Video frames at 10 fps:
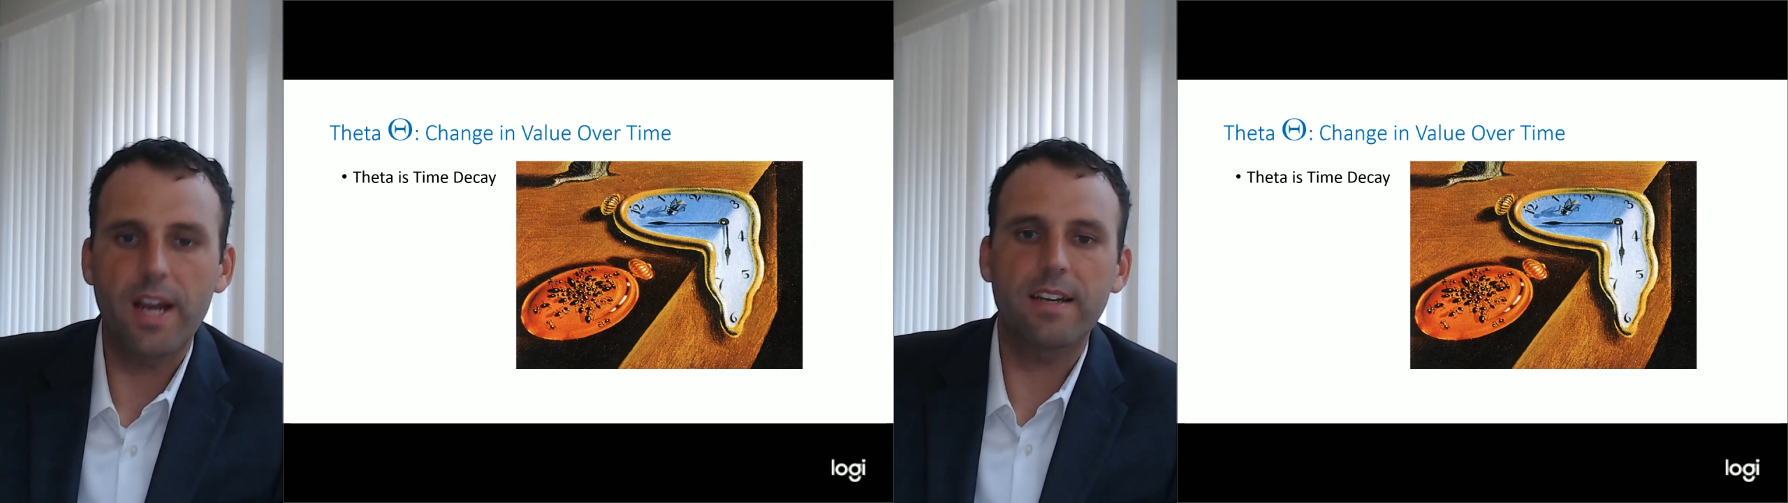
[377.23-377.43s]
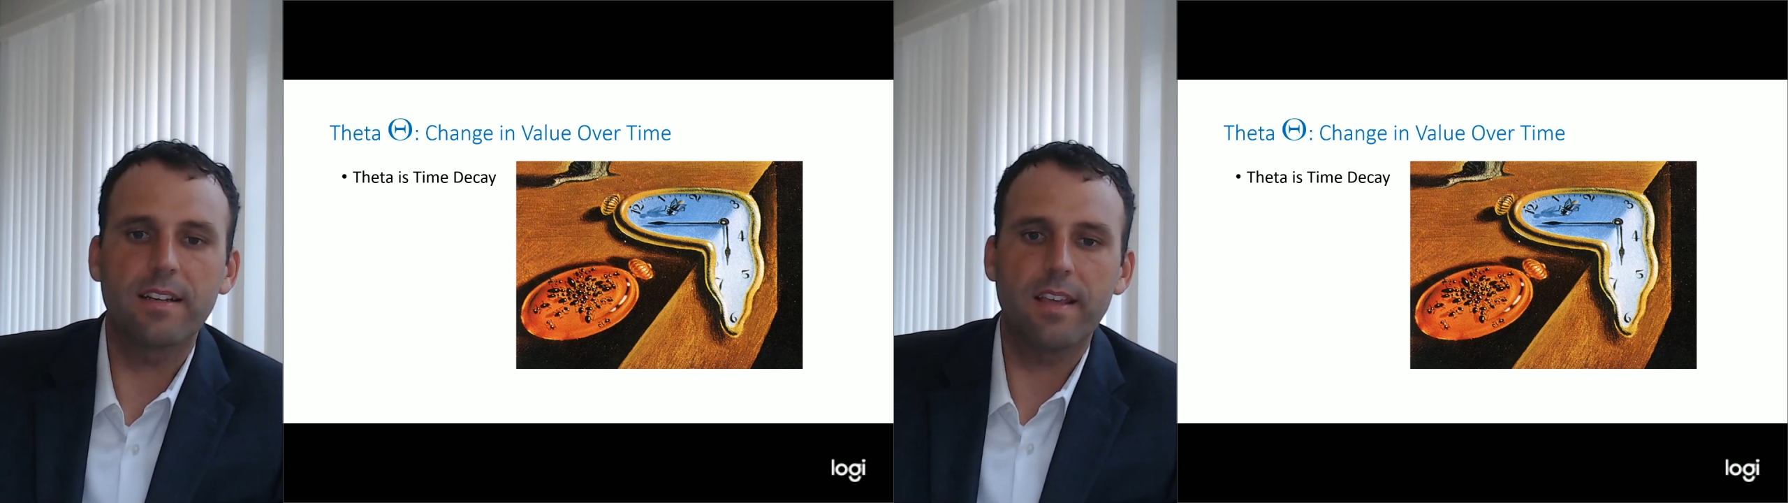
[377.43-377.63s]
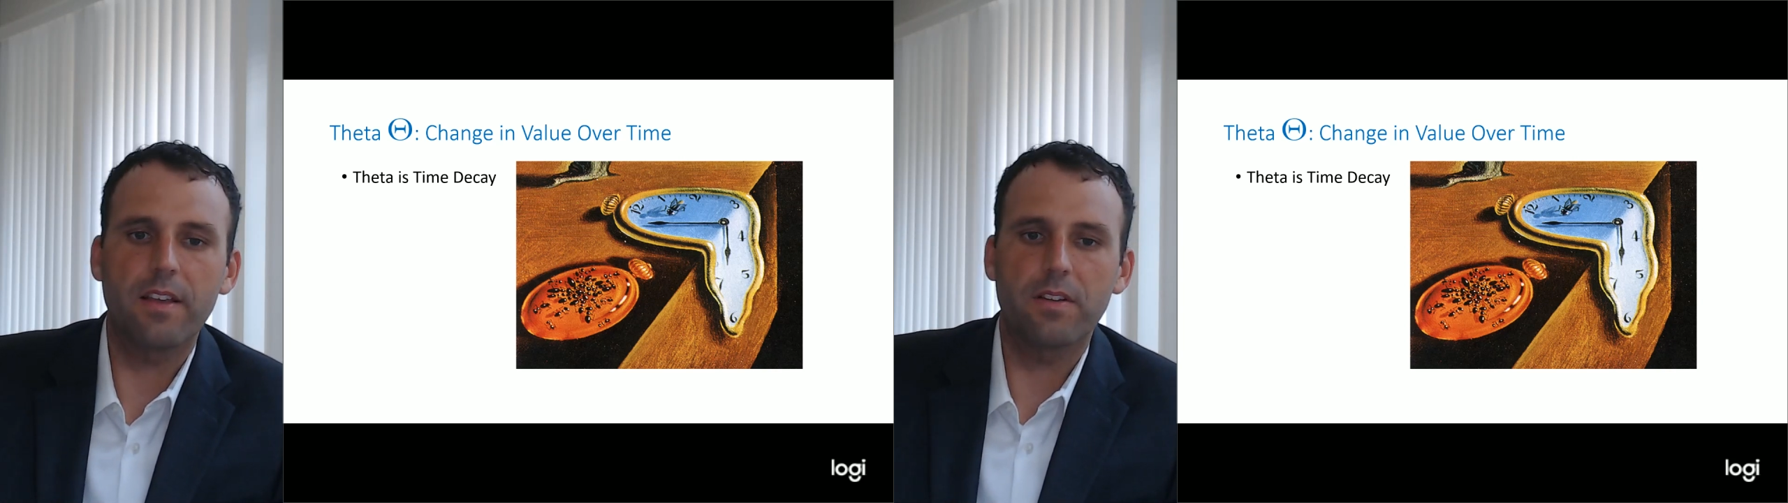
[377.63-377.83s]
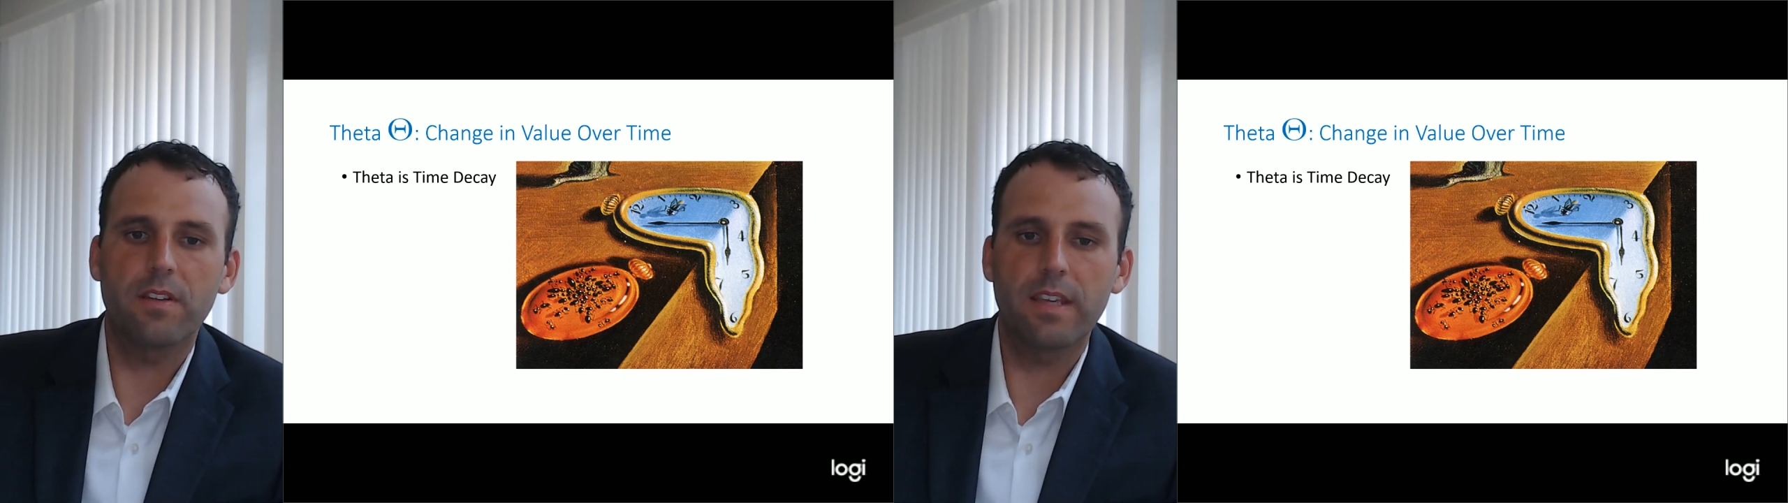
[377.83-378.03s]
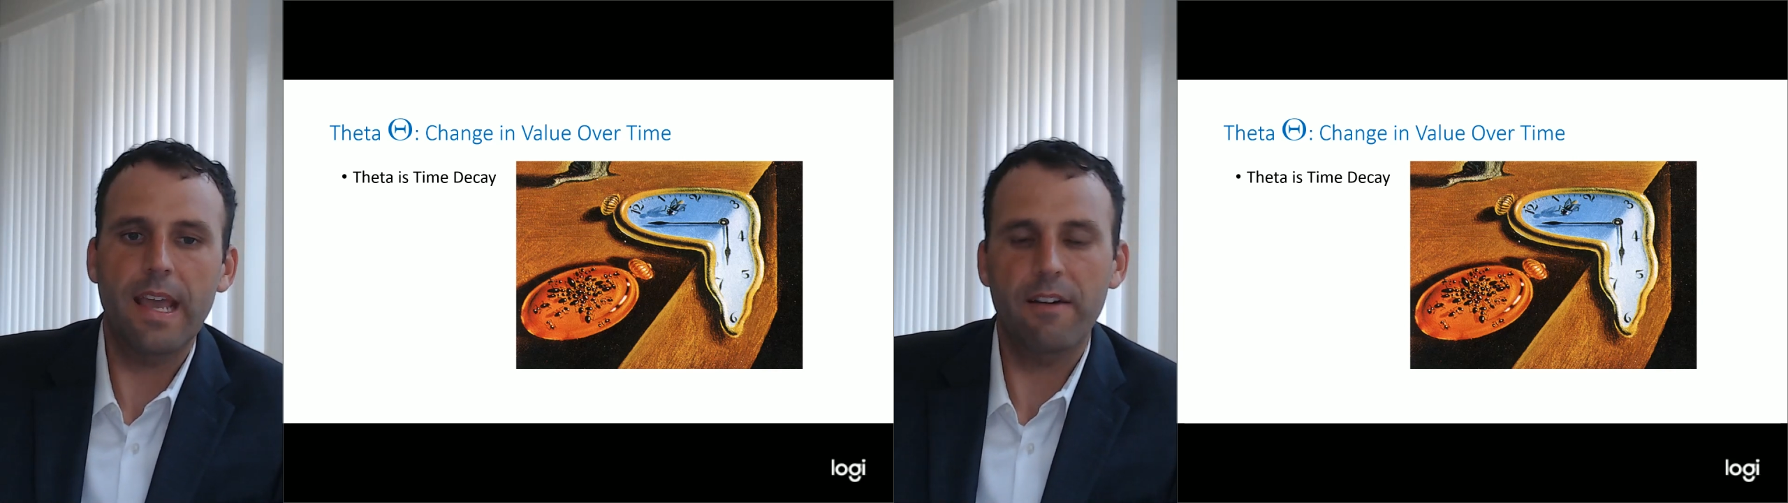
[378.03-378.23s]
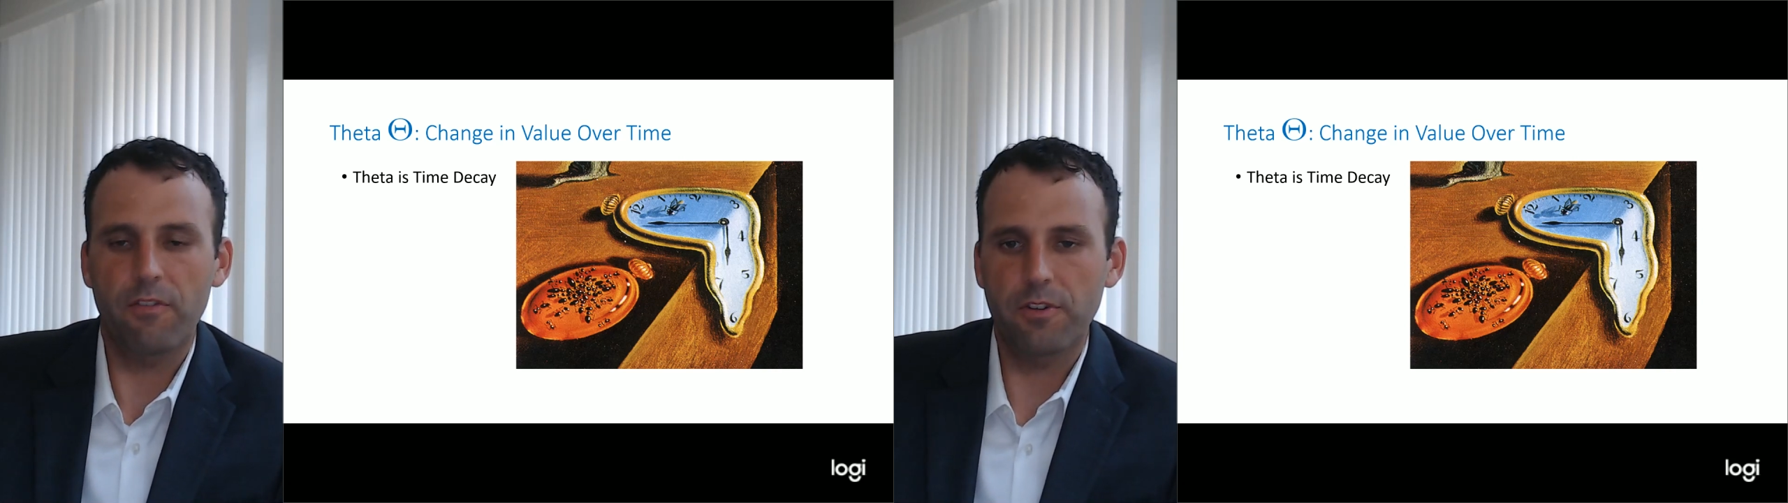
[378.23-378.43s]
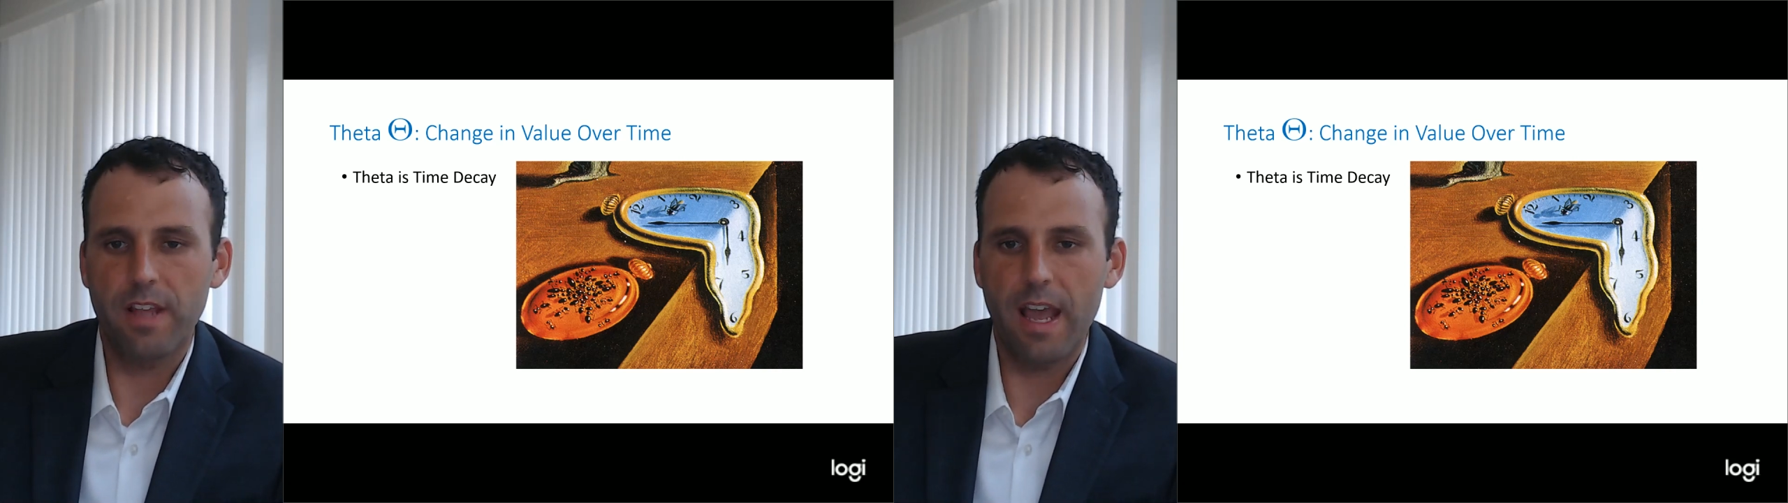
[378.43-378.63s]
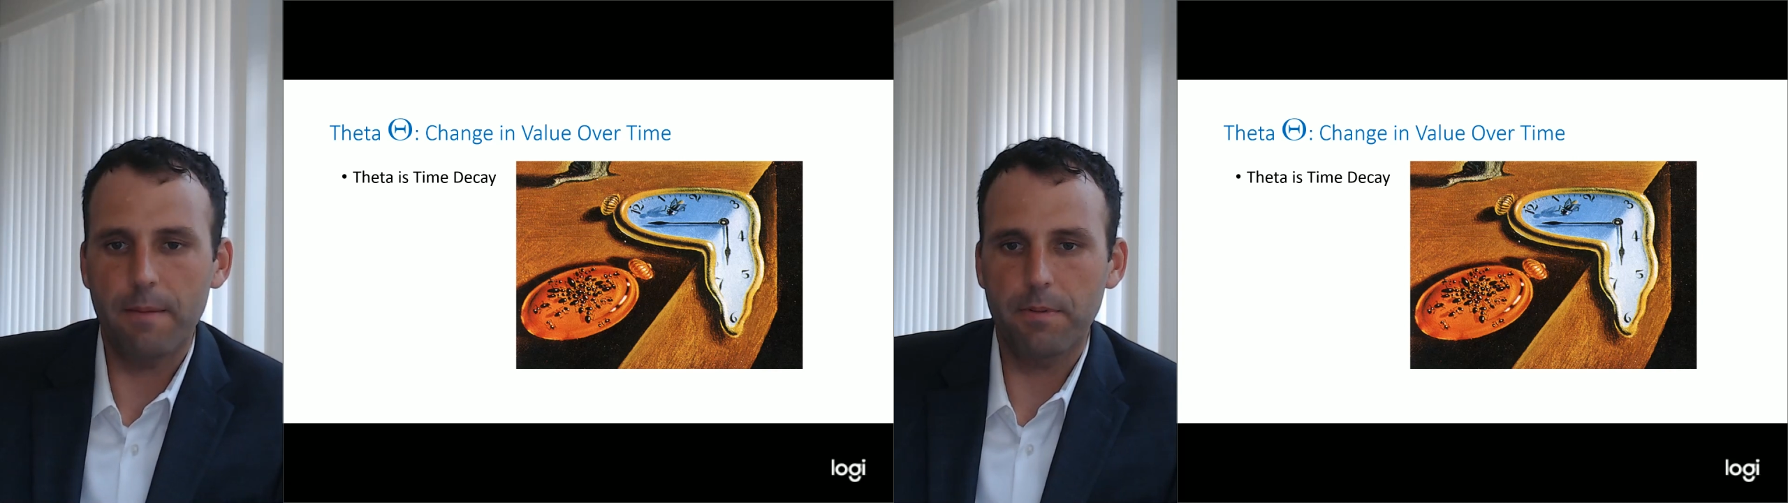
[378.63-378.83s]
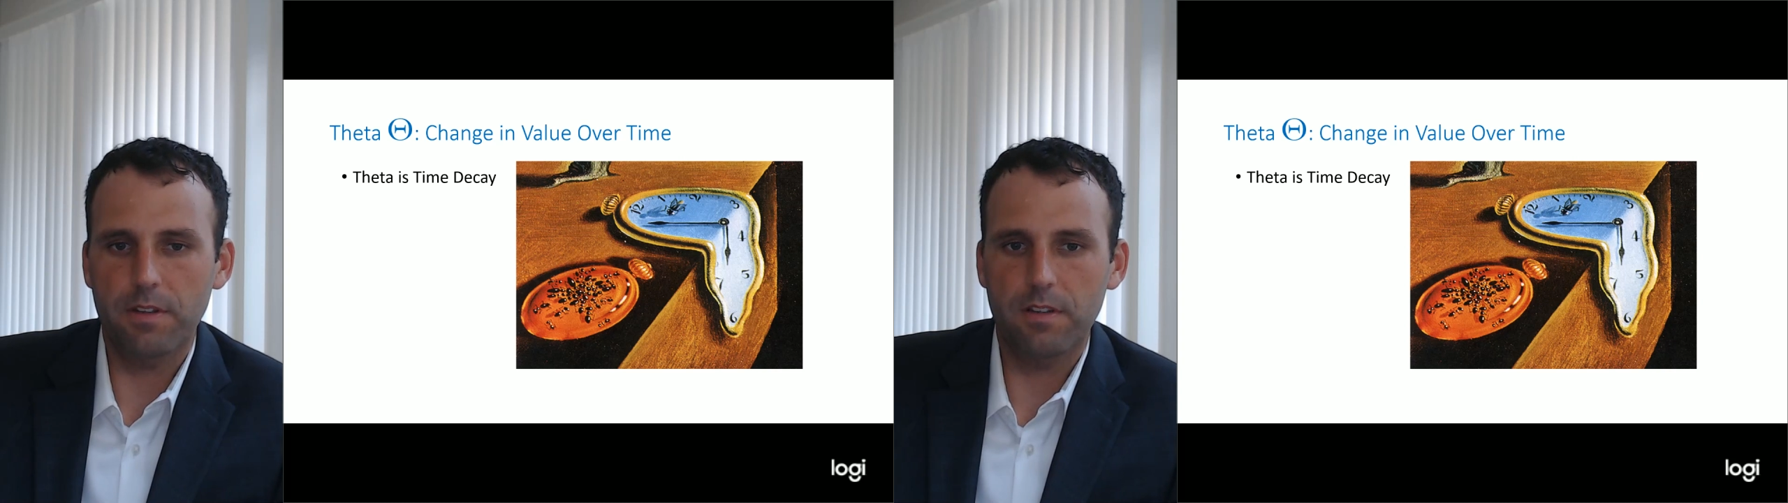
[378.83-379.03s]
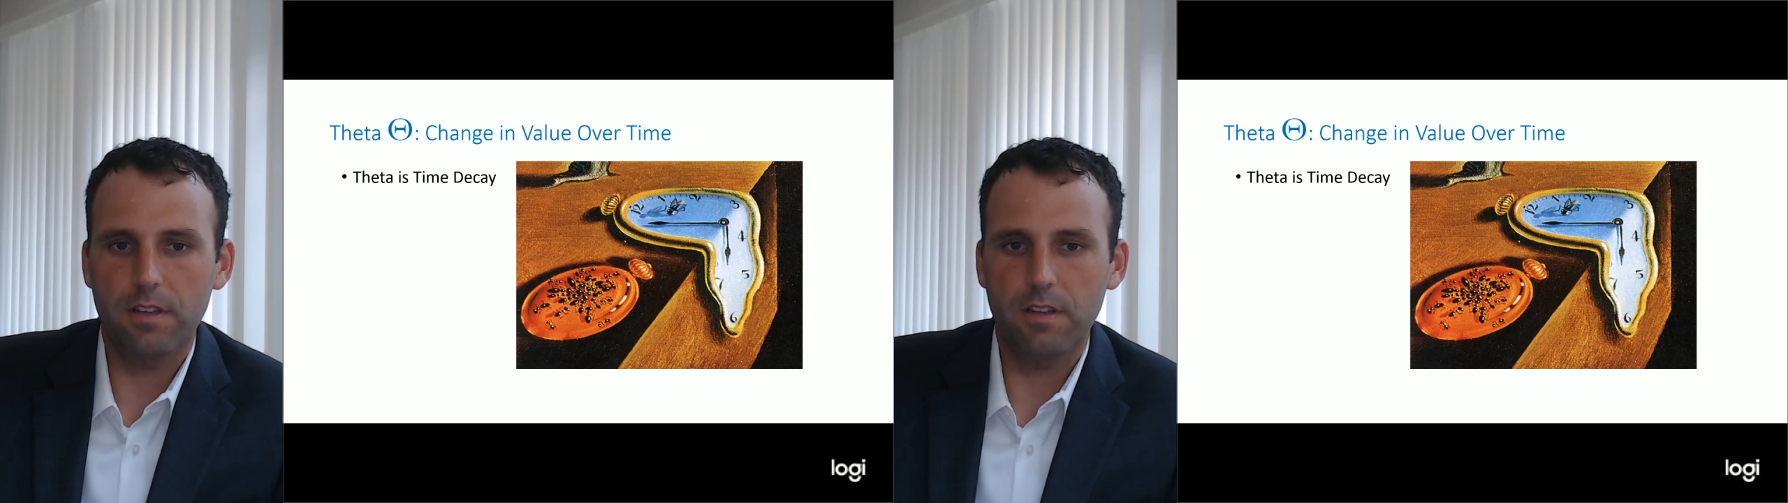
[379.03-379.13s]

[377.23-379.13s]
in case something adverse happens.